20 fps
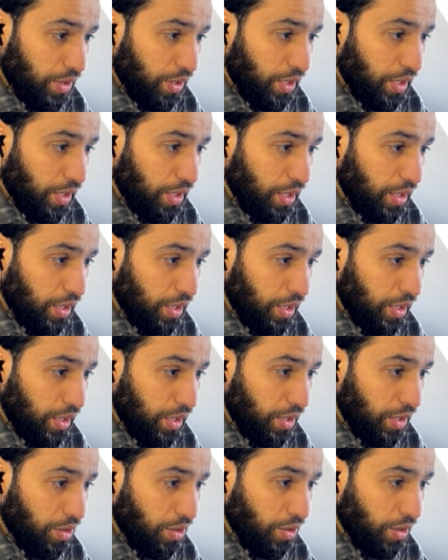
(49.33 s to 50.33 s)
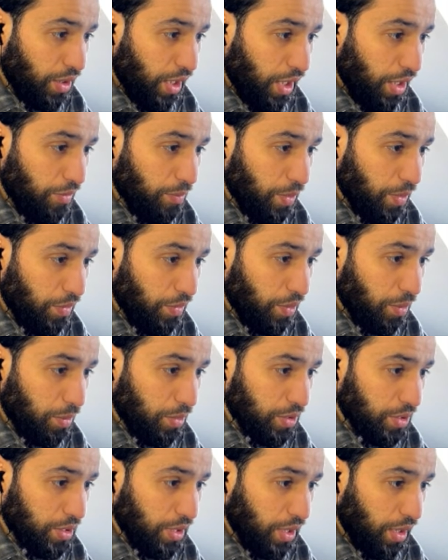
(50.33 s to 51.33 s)
Her live
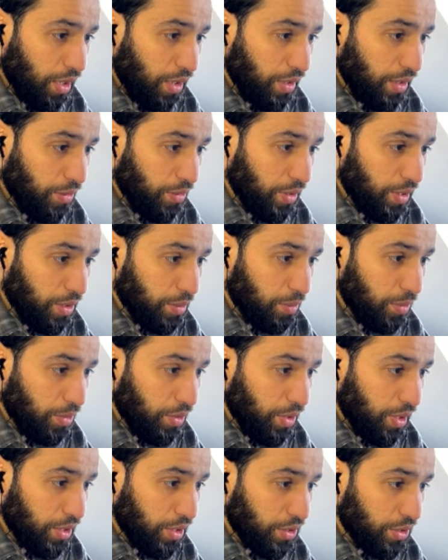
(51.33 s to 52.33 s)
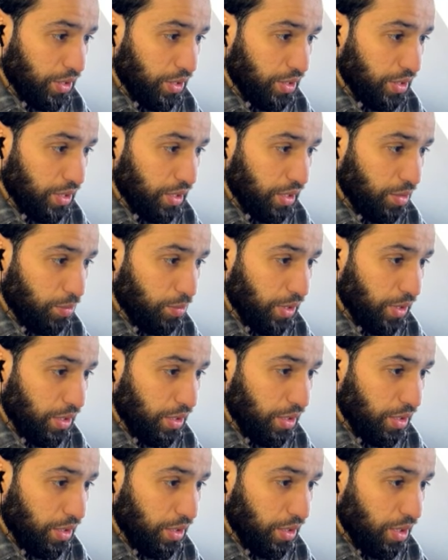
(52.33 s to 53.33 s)
performances are incredible, and she's singing
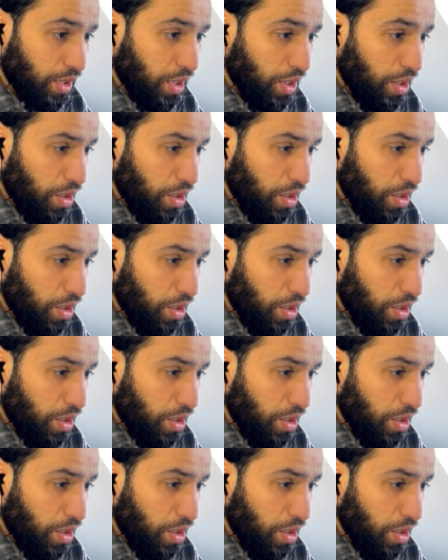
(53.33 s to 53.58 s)
Whitney's